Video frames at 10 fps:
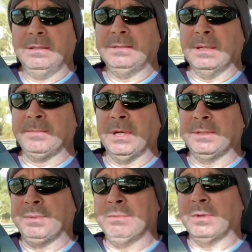
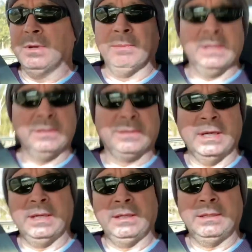sometimes people comment and
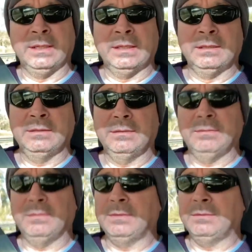say, you know,
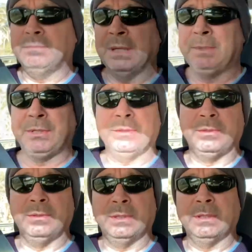maybe you should
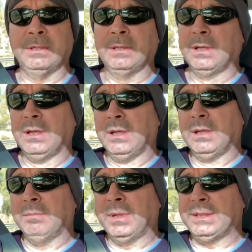do a
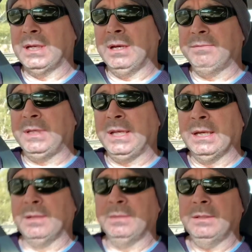Pizza Hut
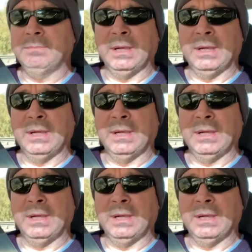video.